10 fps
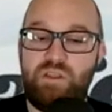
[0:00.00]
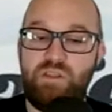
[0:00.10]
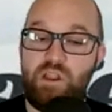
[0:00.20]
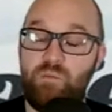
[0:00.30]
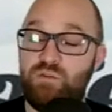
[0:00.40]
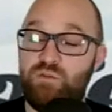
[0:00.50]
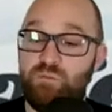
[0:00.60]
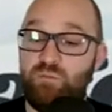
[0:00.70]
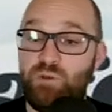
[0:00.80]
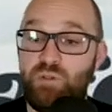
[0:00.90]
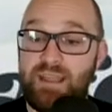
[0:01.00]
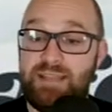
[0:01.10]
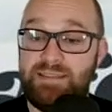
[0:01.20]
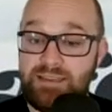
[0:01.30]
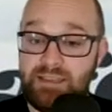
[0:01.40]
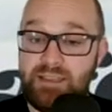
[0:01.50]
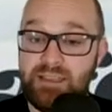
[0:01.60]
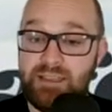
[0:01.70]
They almost blew that lead,